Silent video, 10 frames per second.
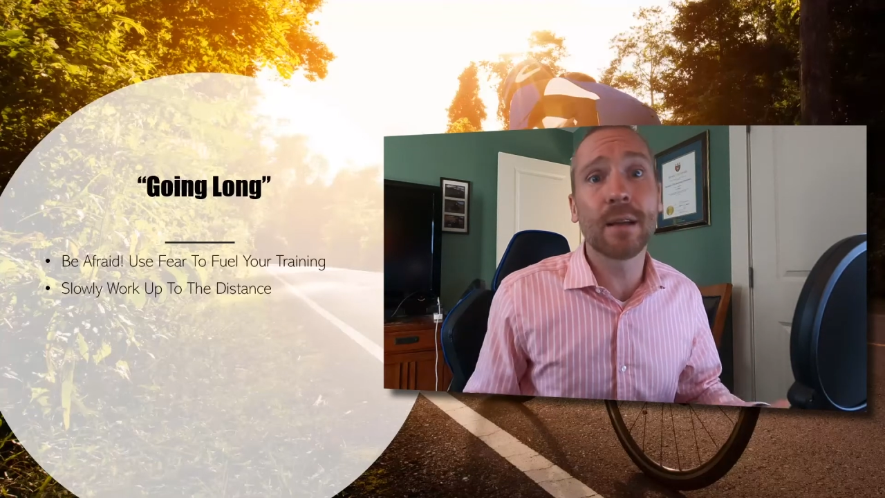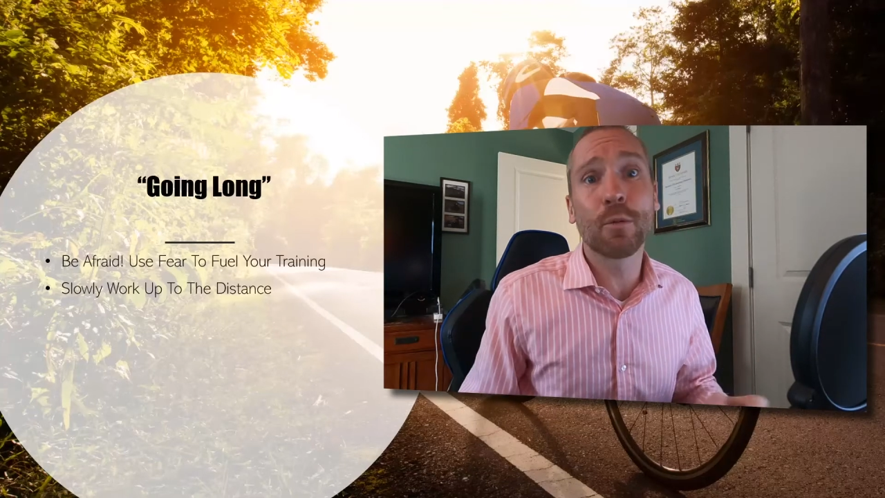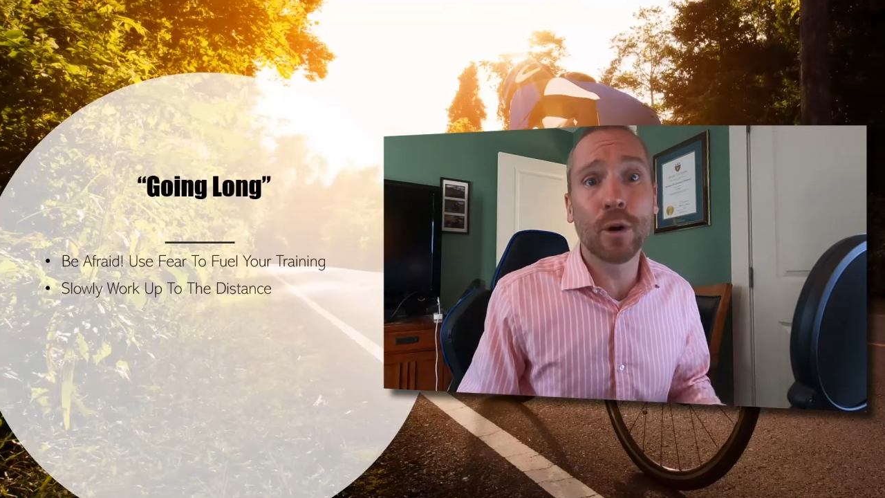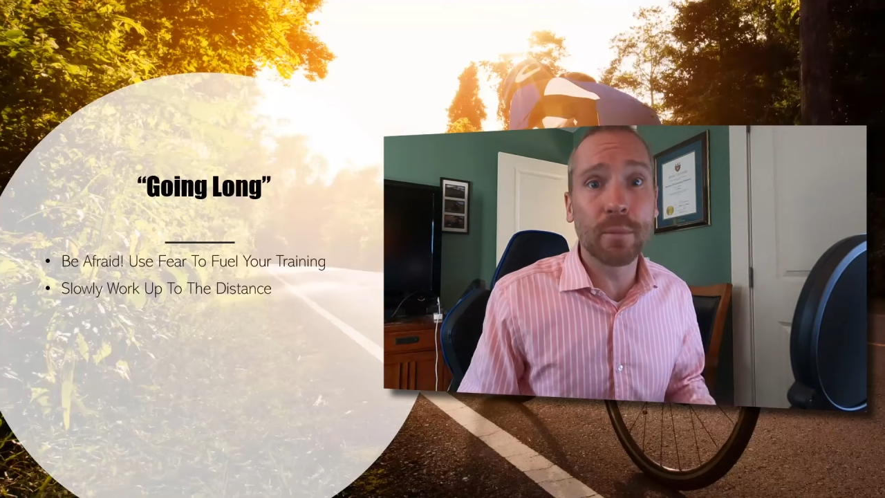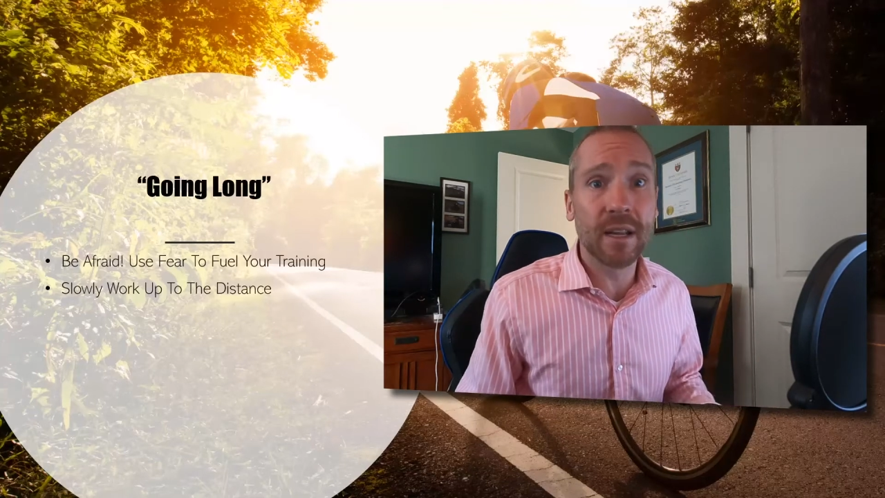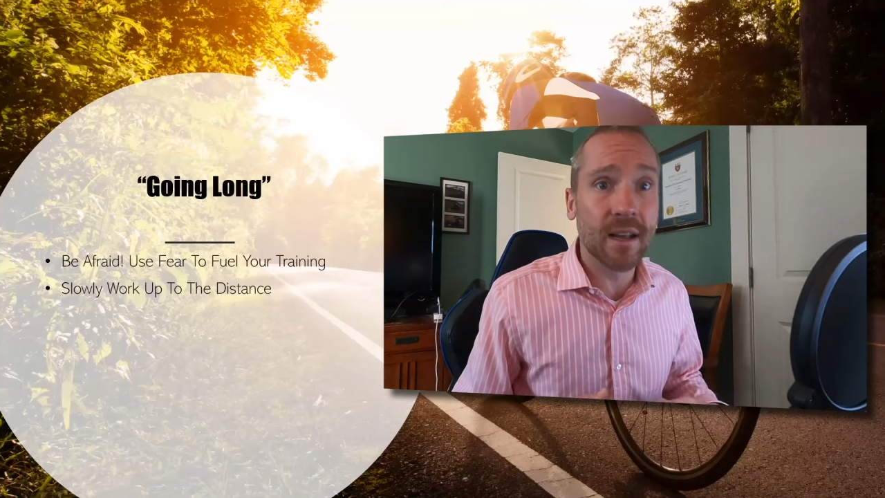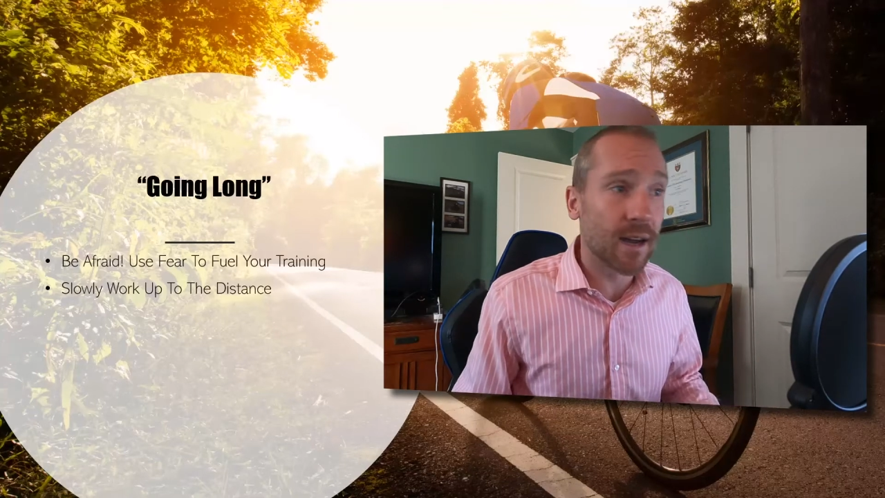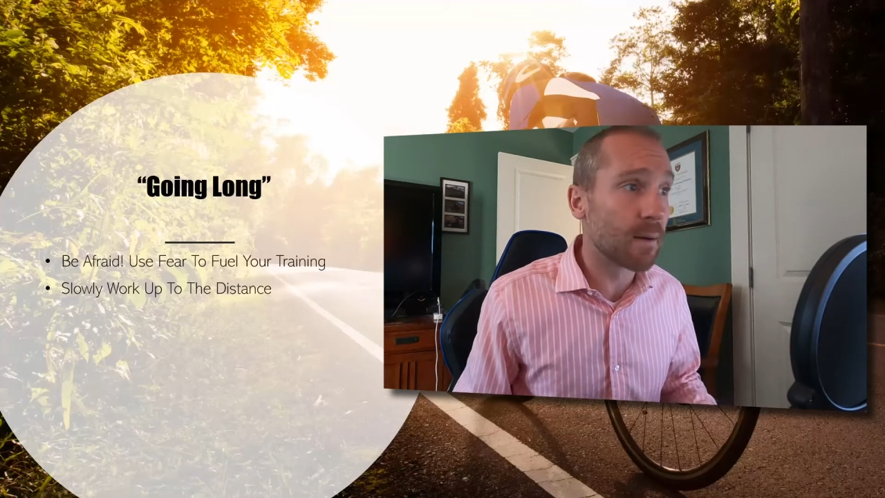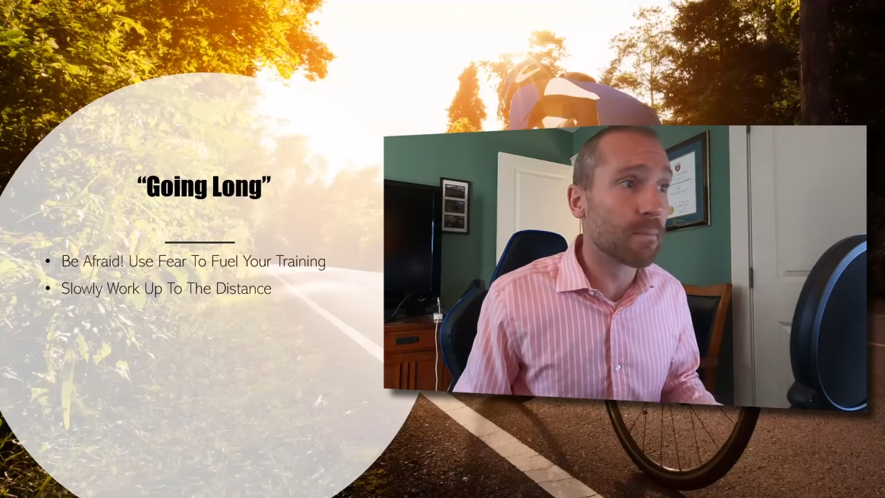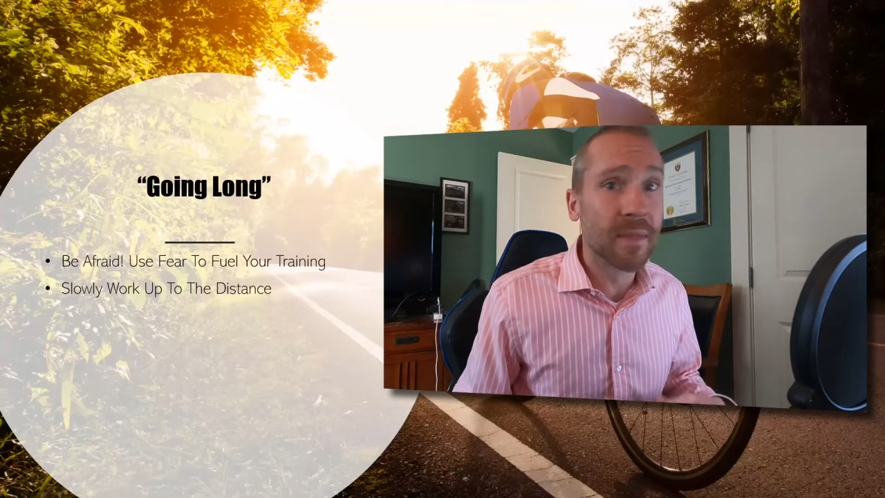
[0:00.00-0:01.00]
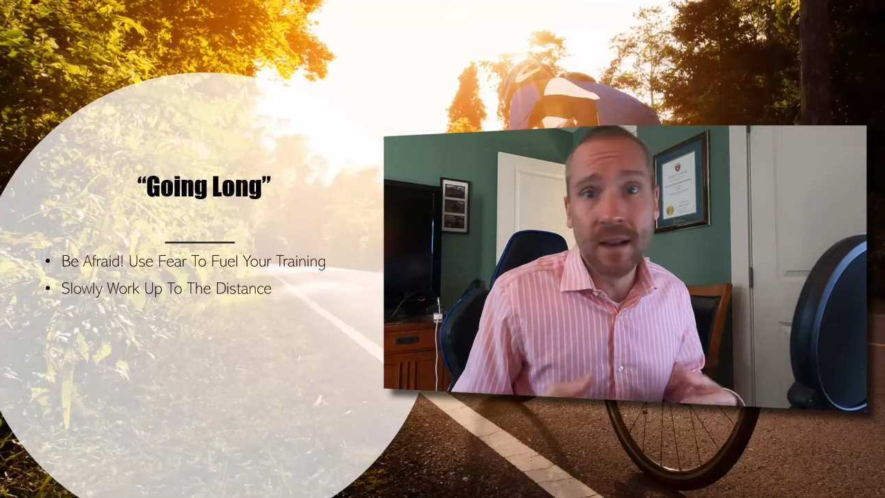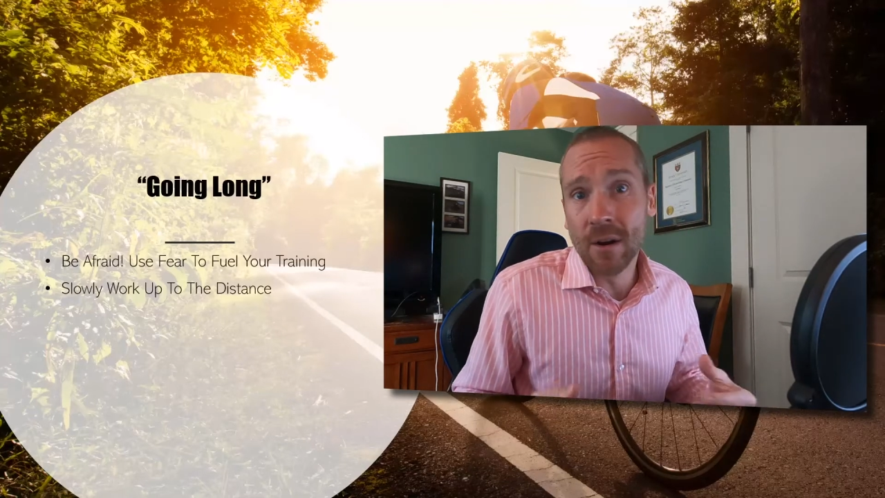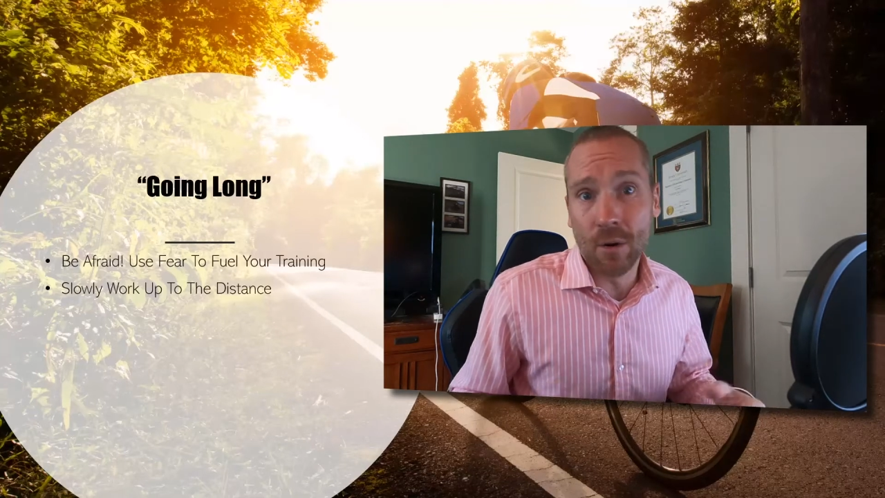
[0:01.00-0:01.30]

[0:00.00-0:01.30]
it will become